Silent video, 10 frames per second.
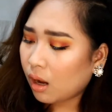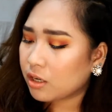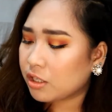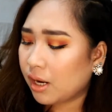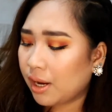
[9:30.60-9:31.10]

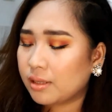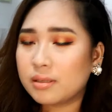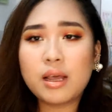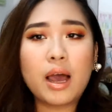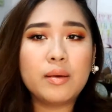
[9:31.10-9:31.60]
shades,
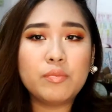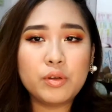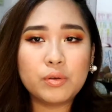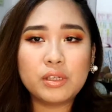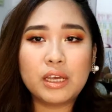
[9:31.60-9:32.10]
I'm
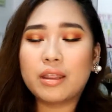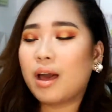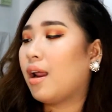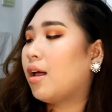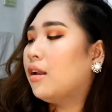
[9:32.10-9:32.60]
using
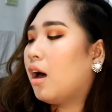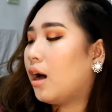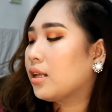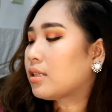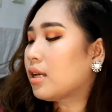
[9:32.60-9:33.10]
that a
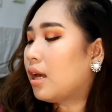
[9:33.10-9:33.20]
lot.